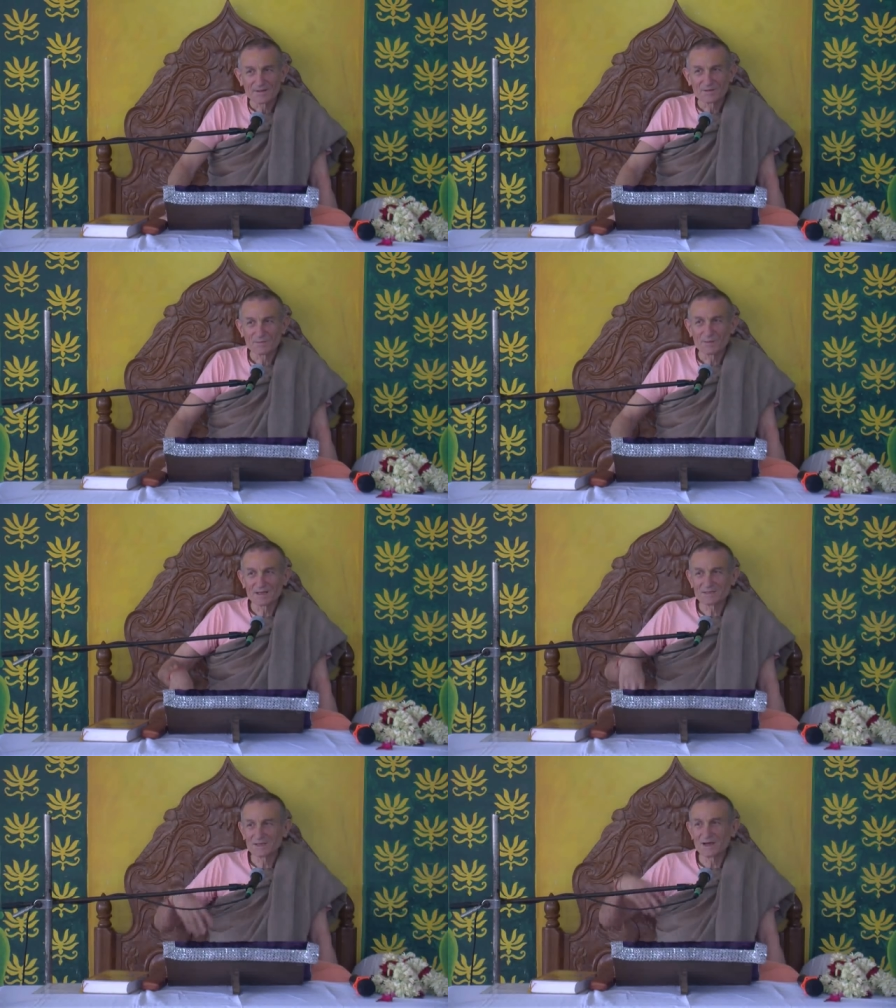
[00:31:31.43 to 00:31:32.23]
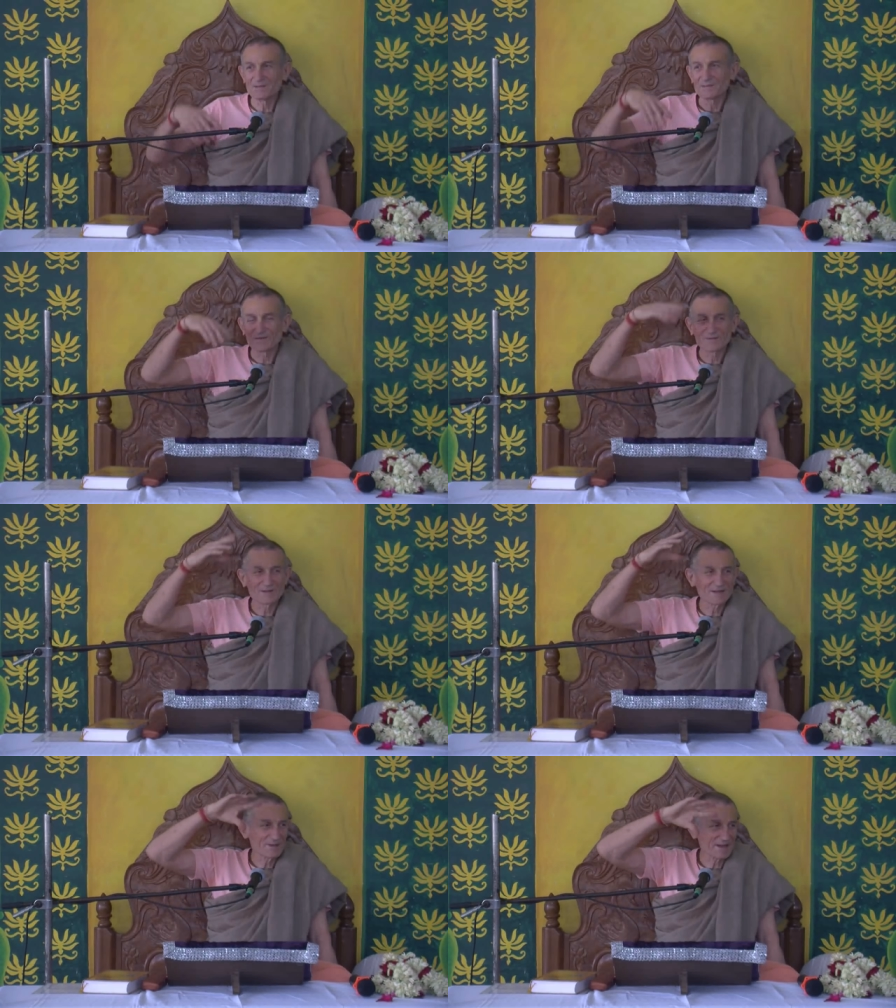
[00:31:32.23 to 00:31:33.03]
It was blazing up, and
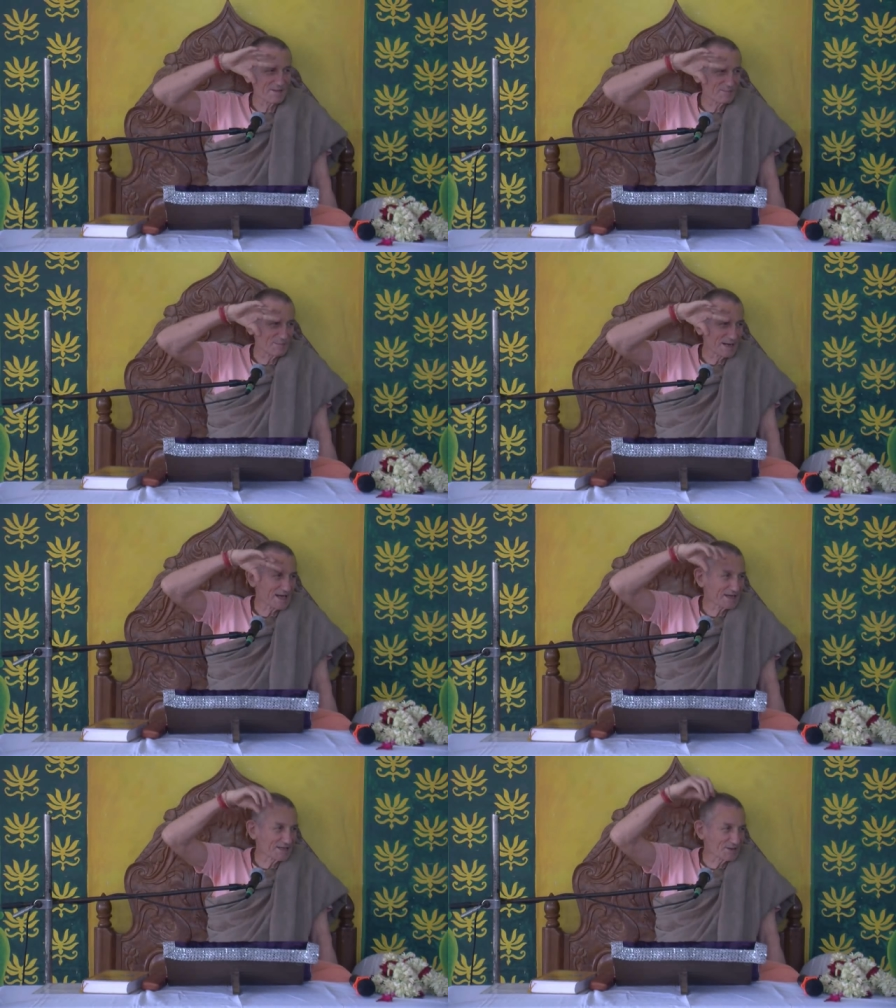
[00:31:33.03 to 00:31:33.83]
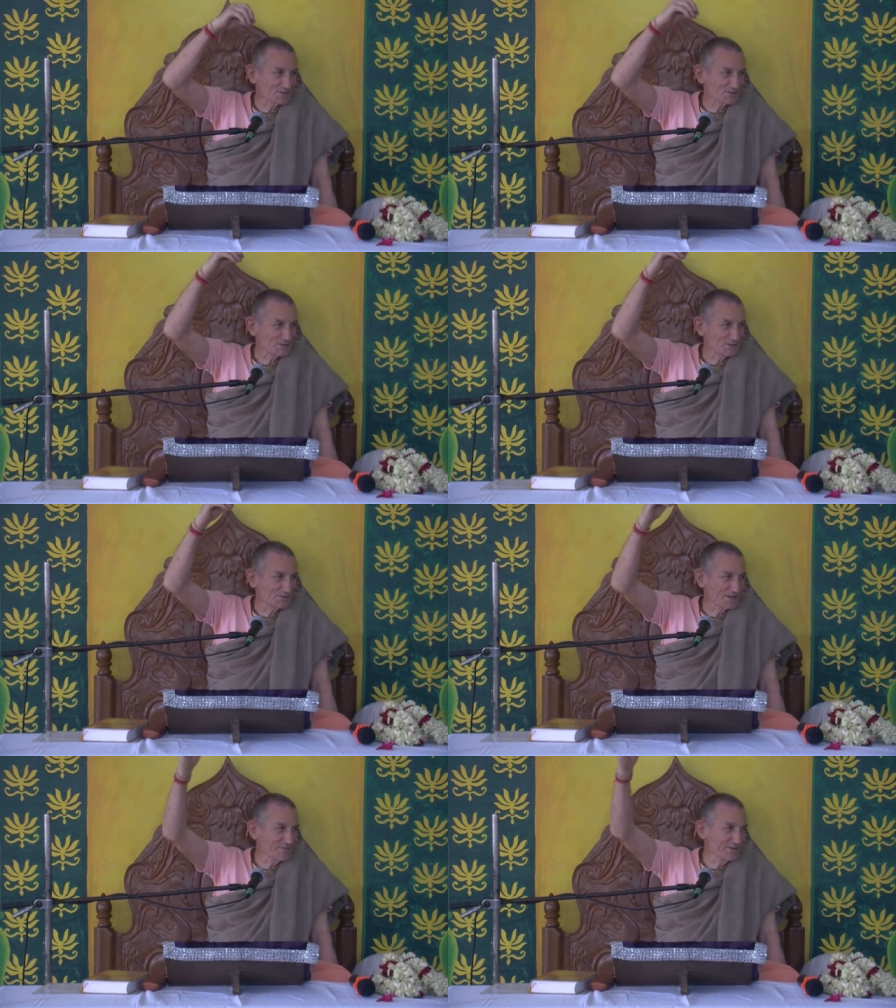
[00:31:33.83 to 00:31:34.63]
everything became black, and there was
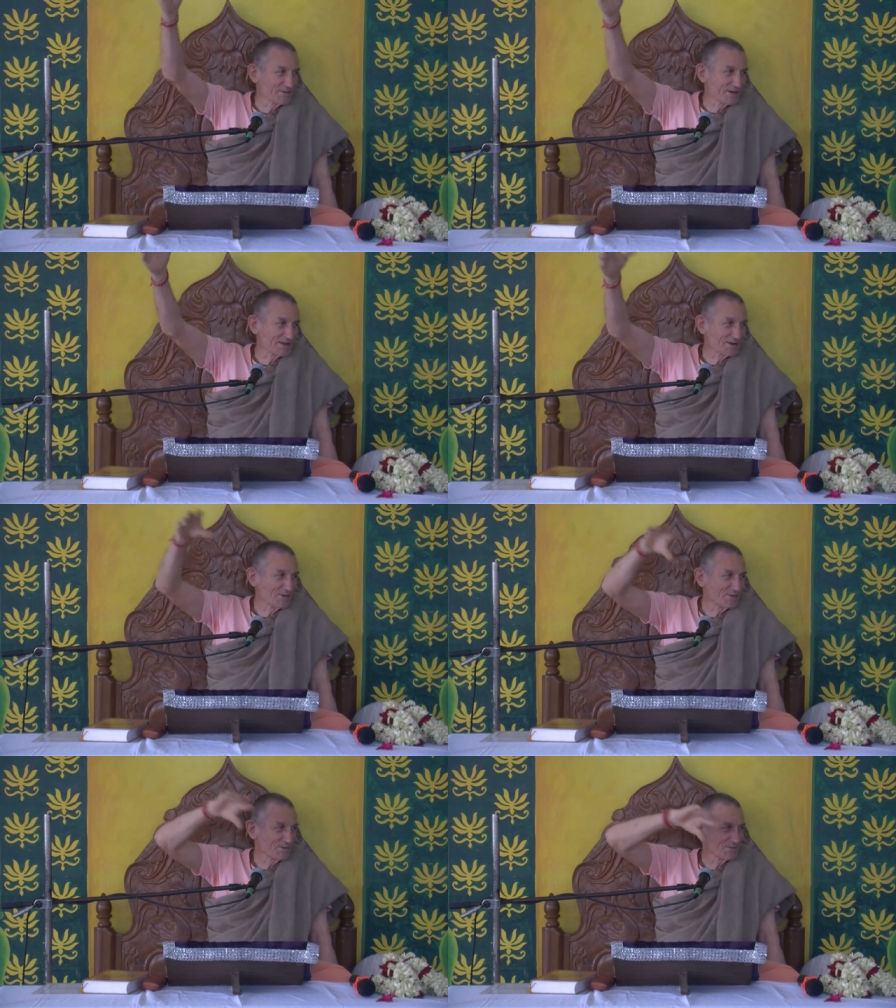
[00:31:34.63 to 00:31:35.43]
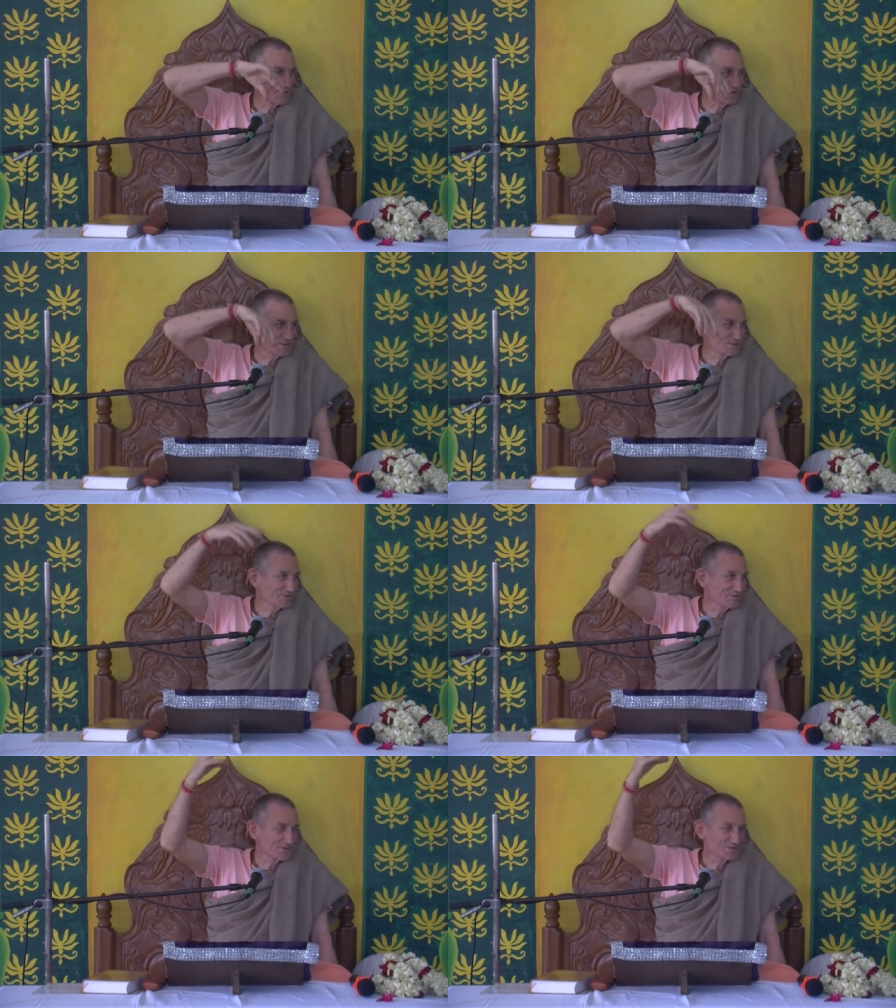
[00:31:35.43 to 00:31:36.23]
soot everywhere. The whole kitchen
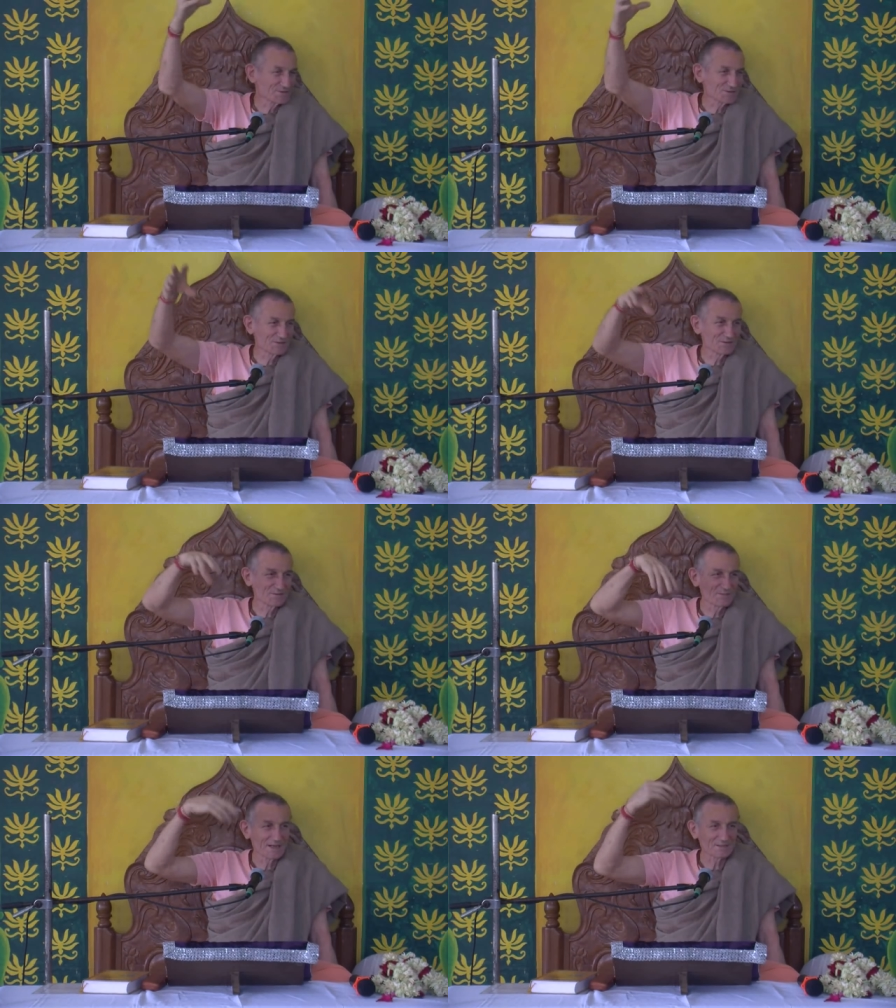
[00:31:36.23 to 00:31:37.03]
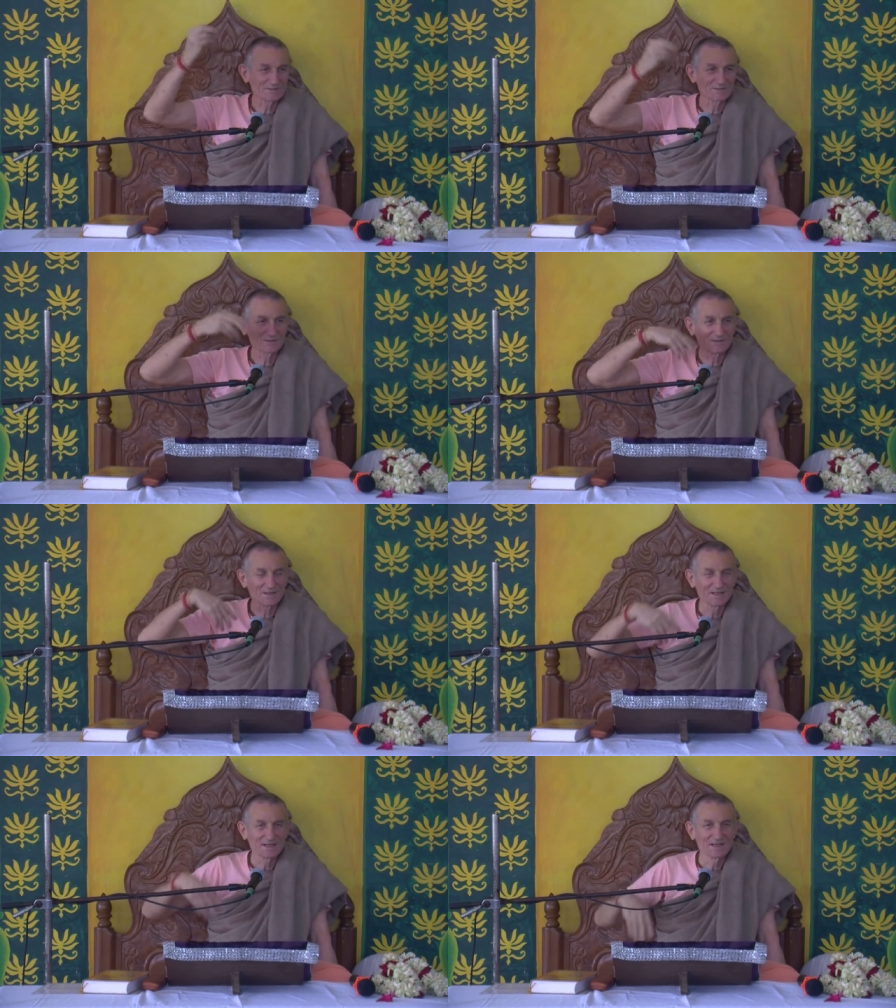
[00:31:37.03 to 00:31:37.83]
was full of soot, black soot. And